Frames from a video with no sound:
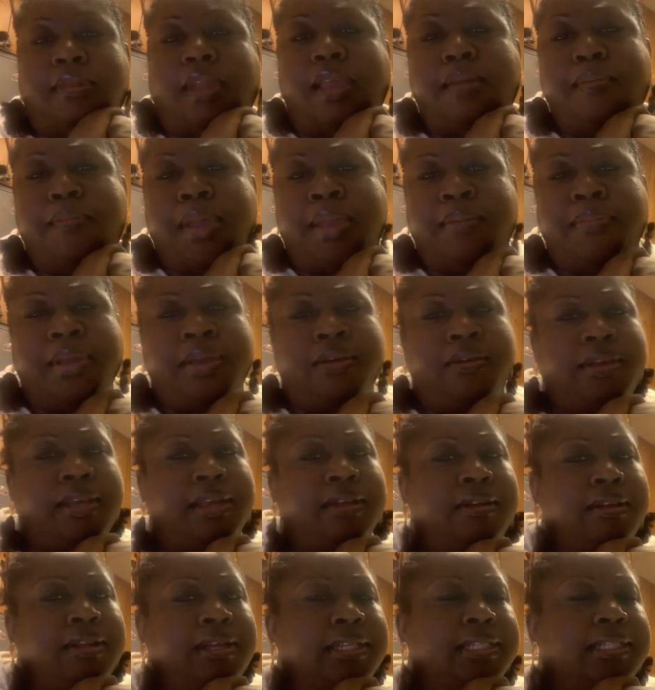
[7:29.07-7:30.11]
And maybe he'll
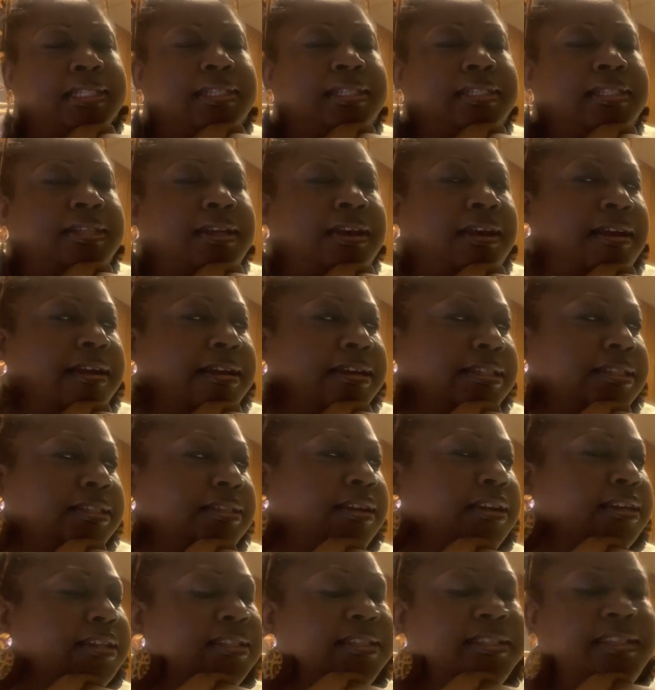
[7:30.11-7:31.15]
get on his guitar and
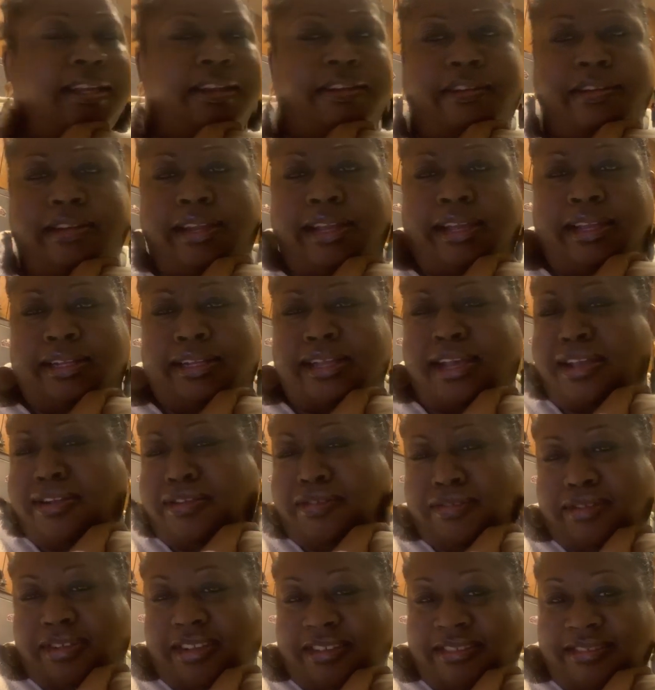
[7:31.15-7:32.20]
start serenading. I
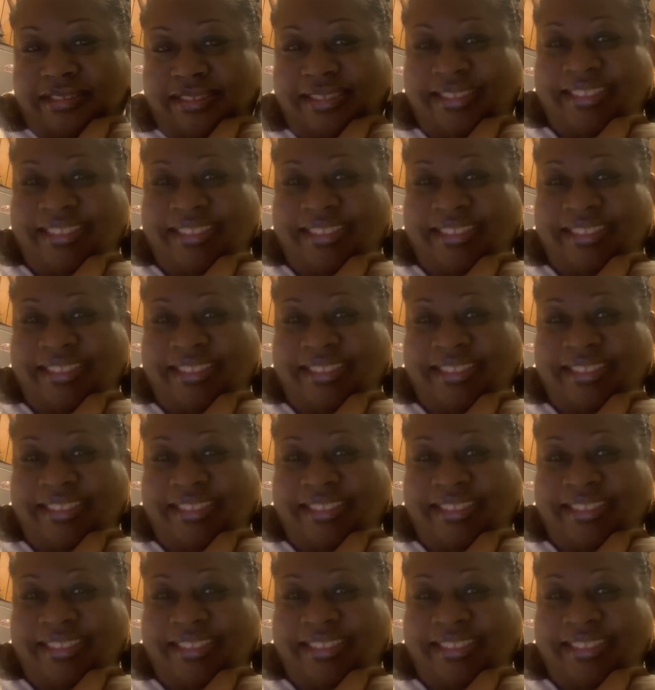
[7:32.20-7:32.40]
don't know.